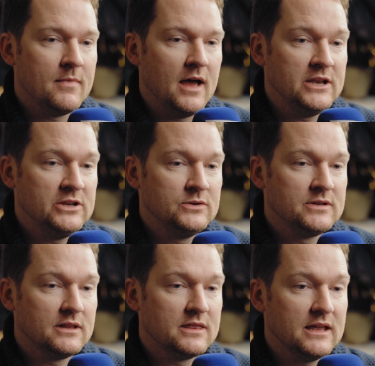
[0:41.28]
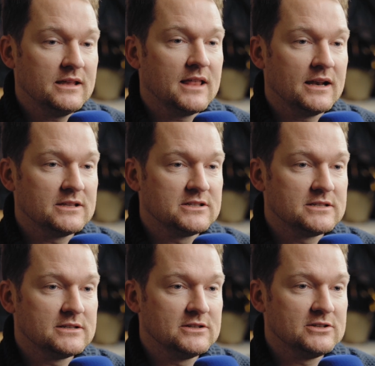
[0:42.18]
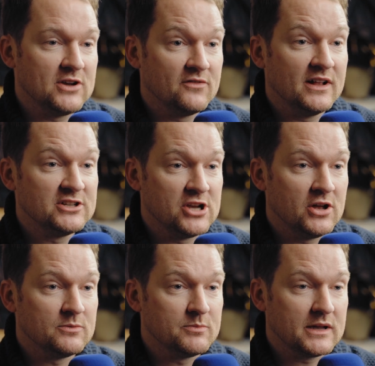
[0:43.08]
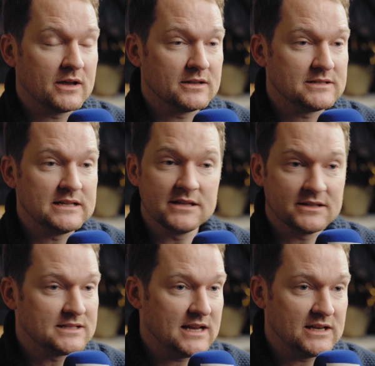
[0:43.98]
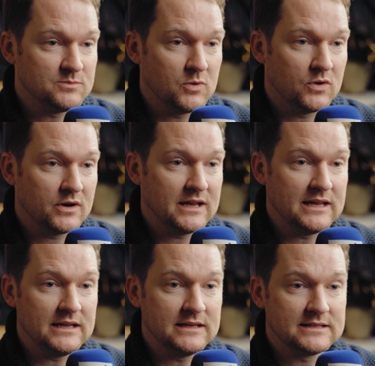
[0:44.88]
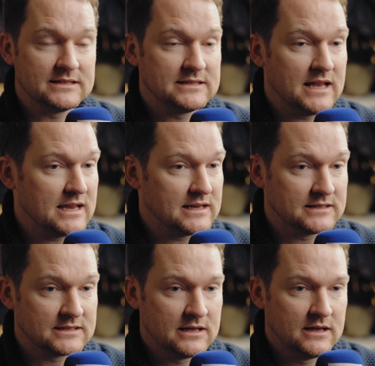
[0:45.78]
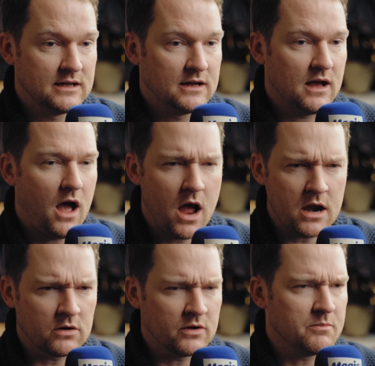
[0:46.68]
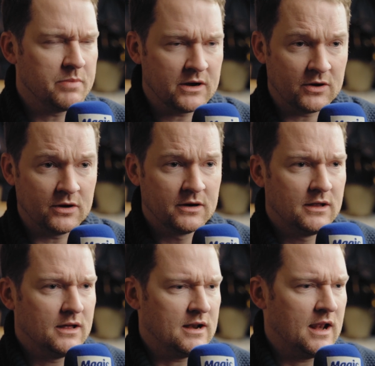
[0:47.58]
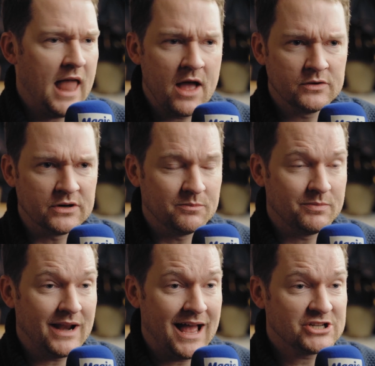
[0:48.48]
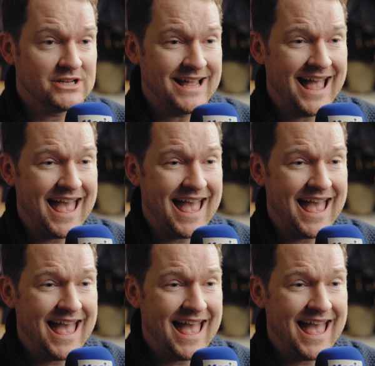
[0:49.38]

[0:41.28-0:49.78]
And you'd think that it's Jean Valjean because he's on stage more, he sings higher and bigger and louder, but actually